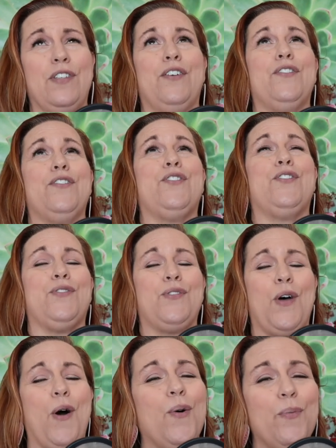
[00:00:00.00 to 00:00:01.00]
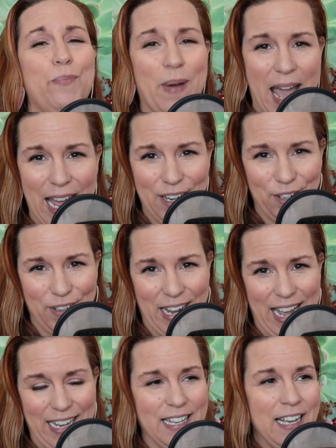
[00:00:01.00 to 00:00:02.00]
they're so bad, you
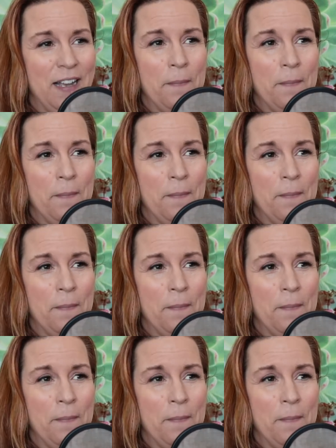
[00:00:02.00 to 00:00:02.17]
guys.